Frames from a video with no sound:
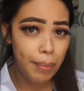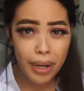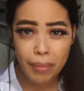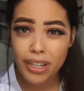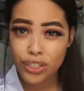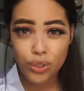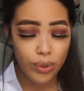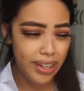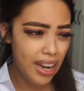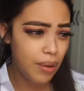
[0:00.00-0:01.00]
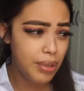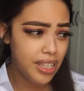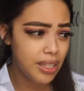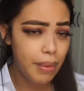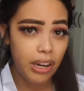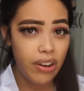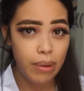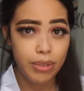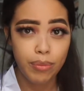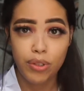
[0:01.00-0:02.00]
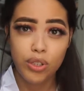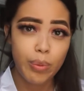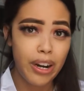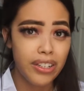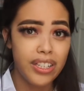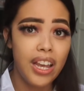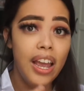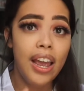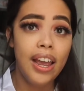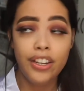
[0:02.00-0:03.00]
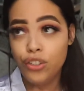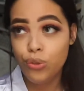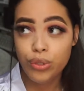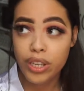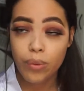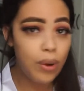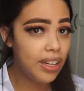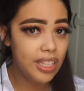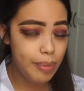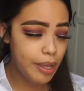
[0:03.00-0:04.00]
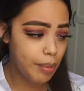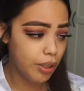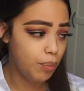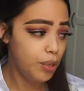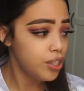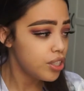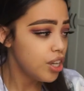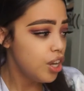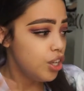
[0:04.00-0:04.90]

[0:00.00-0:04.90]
but I might just do it now because I might grab some of those products and use it while I speak about the books.